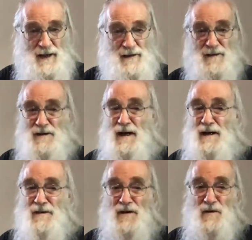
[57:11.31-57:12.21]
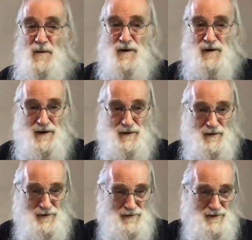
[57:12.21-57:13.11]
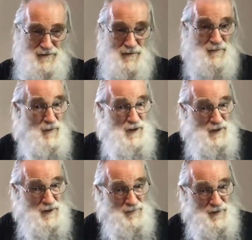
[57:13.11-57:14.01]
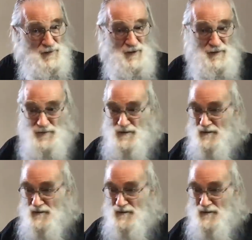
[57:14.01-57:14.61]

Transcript: This guy did his work. He looked from the Washington field office.